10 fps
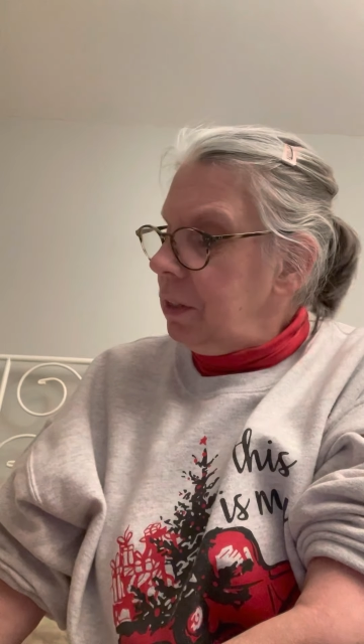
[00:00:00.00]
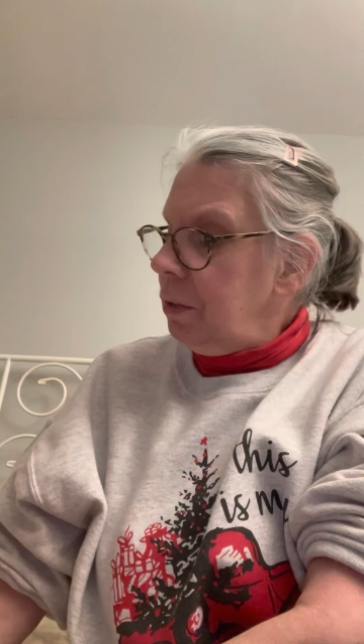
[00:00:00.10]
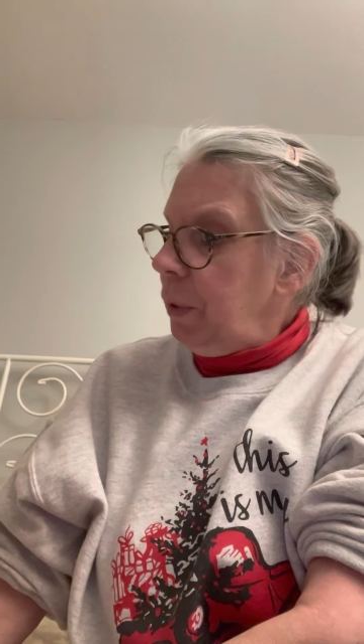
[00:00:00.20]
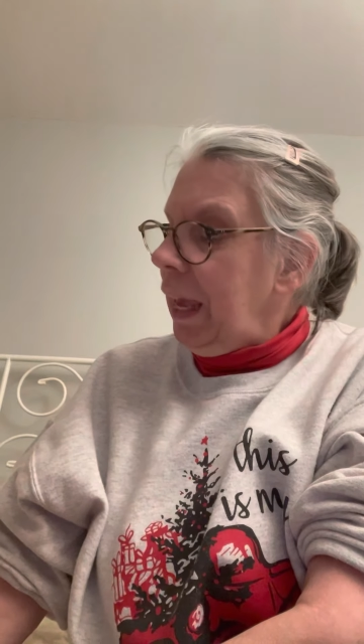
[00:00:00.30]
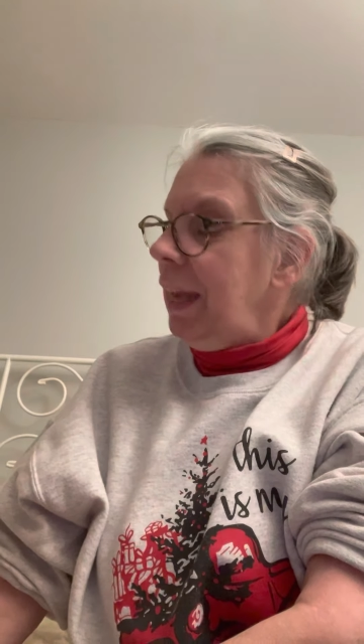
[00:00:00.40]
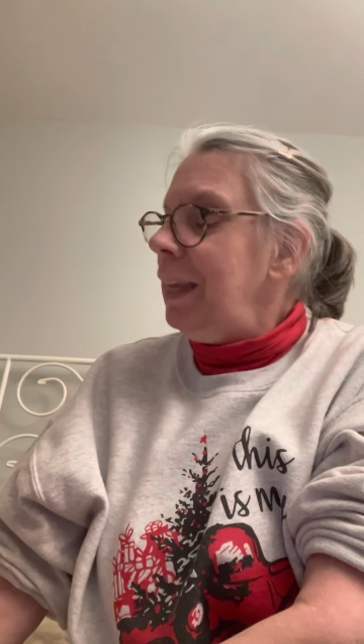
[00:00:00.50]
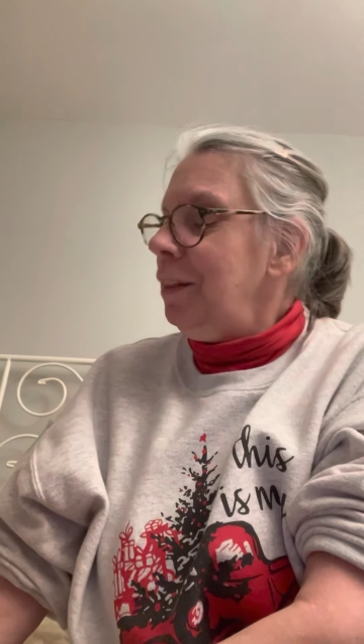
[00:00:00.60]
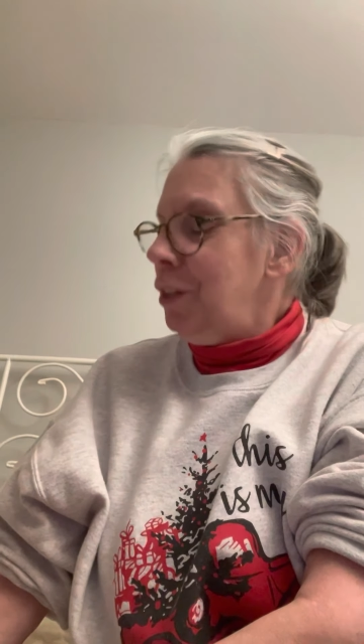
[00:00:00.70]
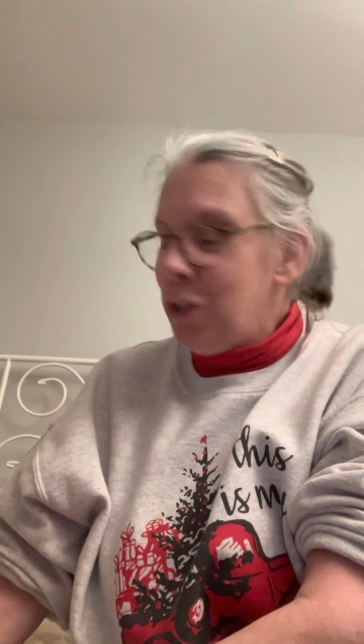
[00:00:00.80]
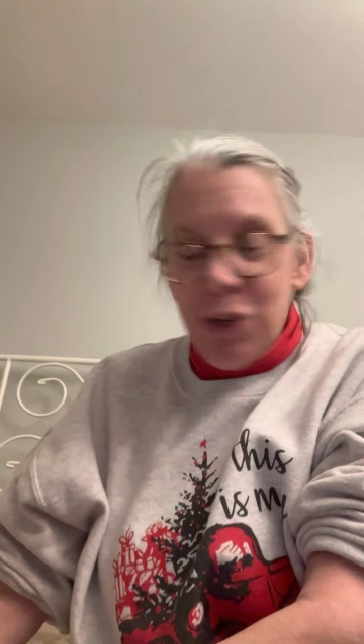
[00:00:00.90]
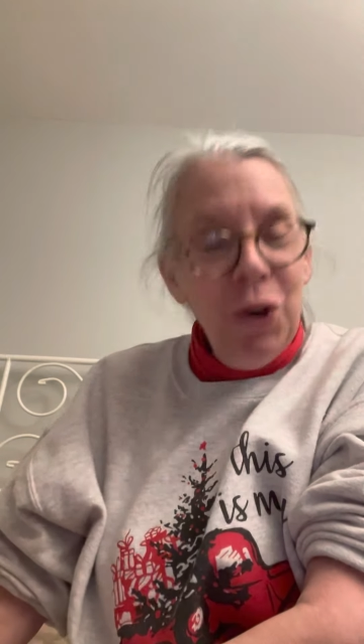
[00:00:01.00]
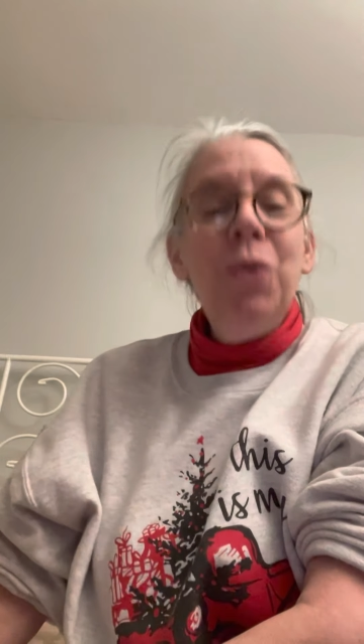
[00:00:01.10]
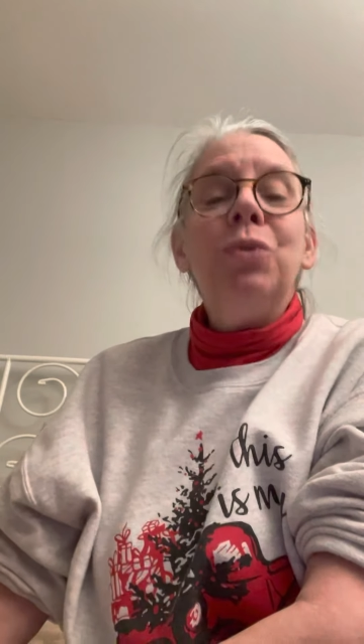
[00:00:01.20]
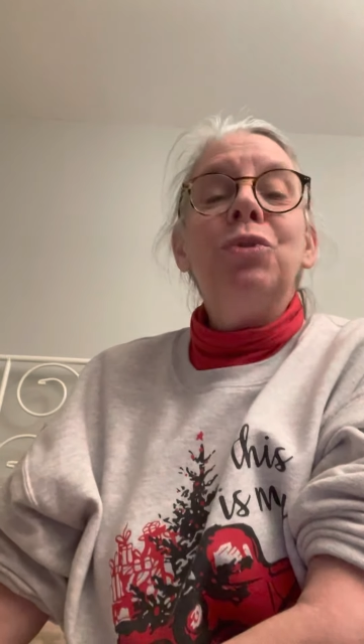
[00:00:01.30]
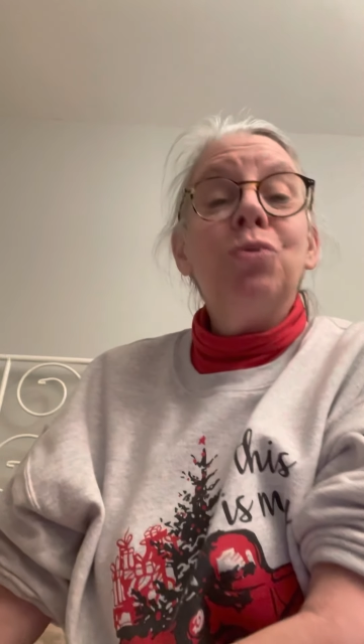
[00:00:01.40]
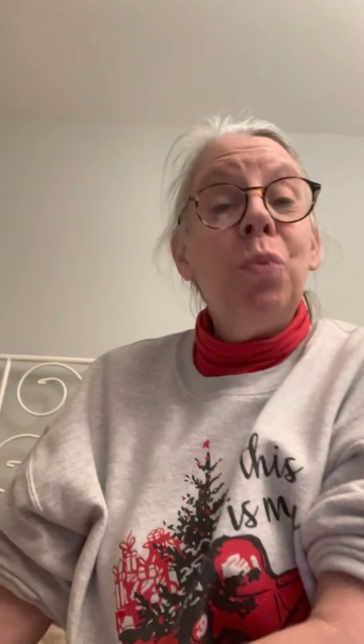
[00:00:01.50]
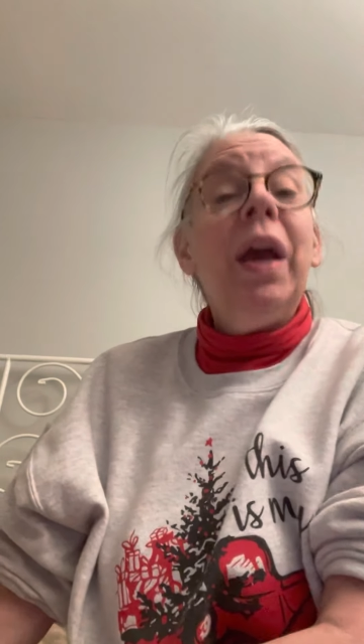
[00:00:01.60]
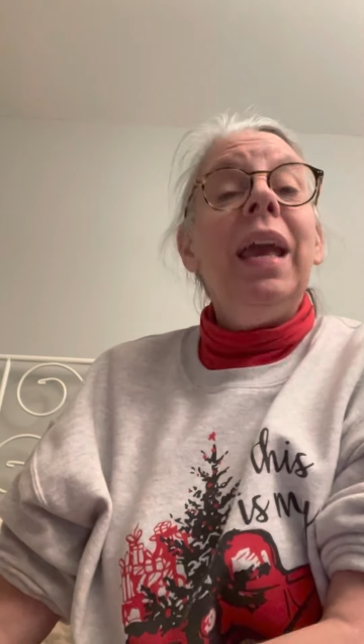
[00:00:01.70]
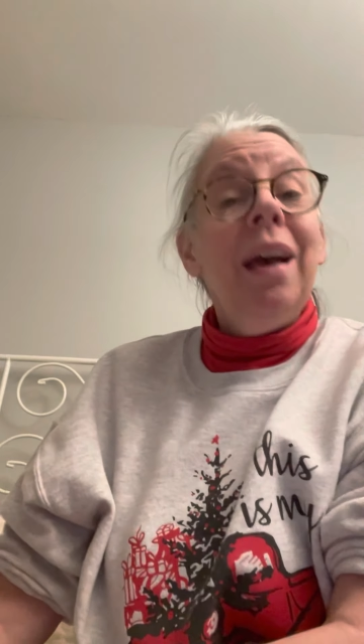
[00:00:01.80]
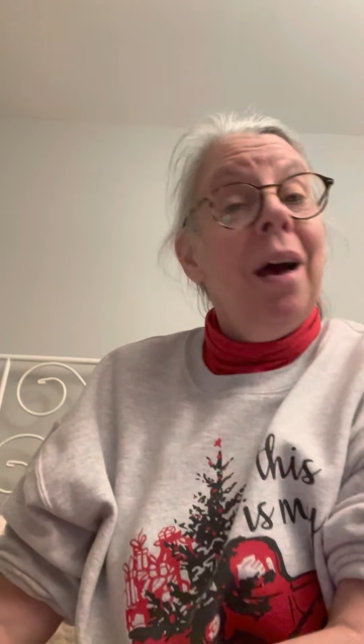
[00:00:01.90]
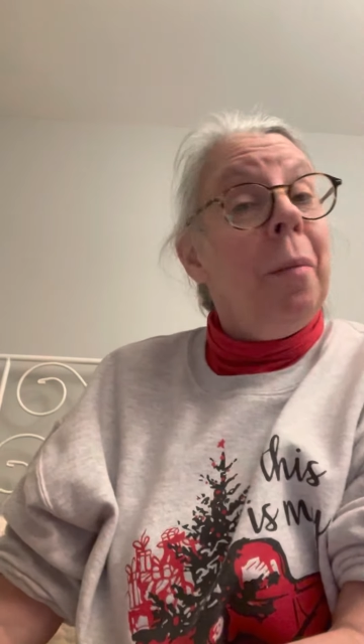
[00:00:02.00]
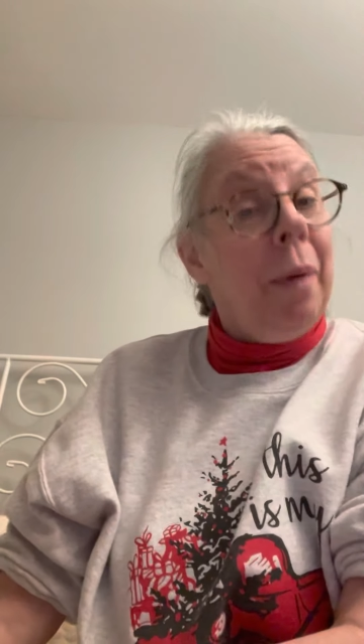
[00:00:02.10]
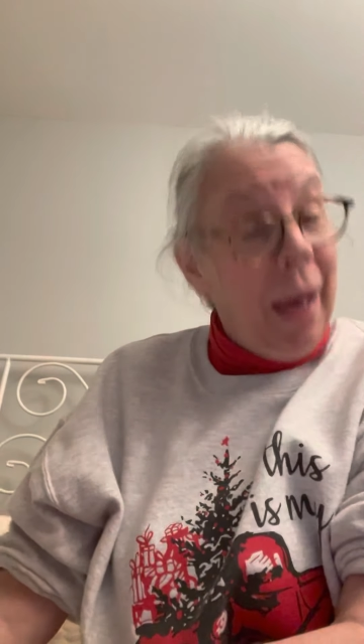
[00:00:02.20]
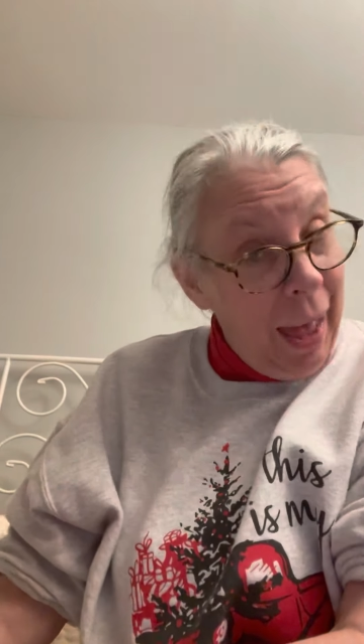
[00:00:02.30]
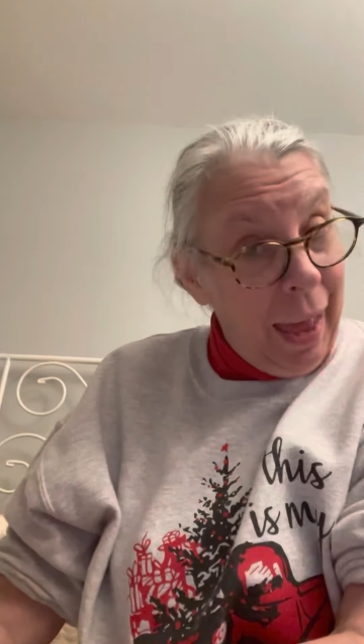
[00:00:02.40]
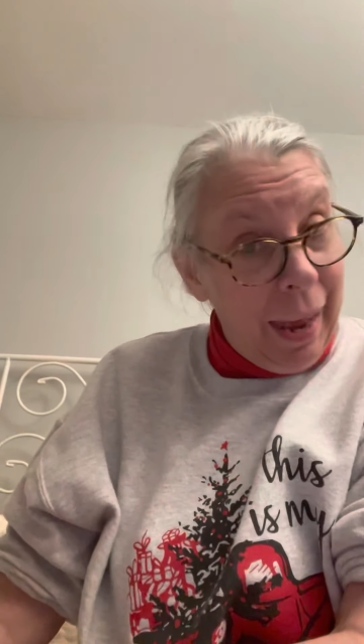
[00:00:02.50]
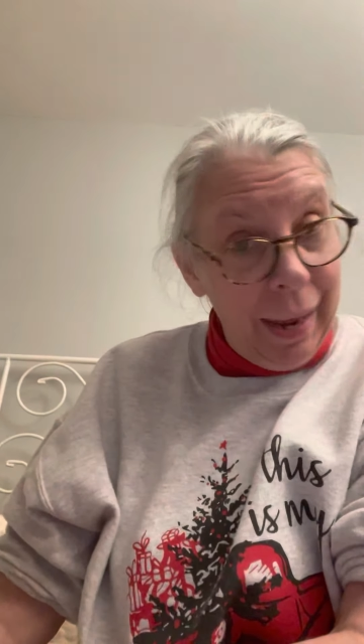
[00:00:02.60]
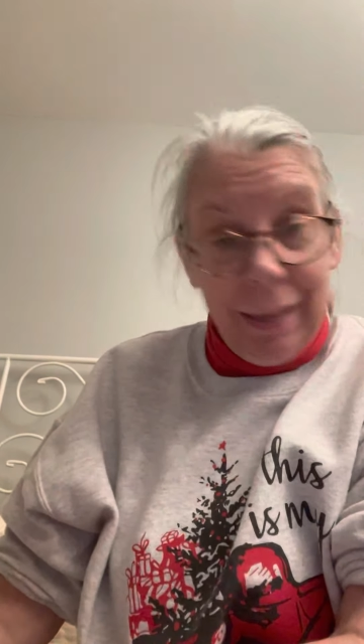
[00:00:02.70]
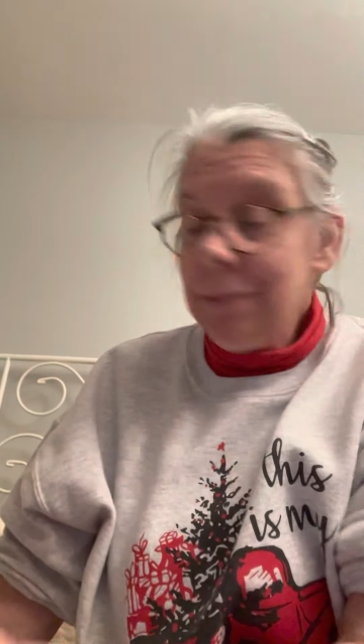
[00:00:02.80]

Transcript: We can't hit the notes way up high.